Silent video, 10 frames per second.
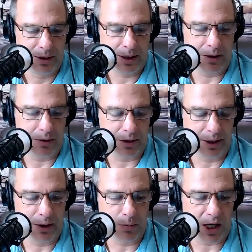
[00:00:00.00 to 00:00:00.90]

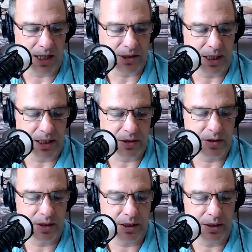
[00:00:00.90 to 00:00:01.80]
legal
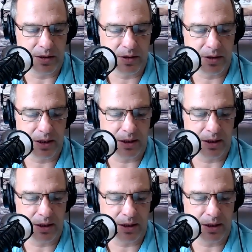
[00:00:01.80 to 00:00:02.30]
process is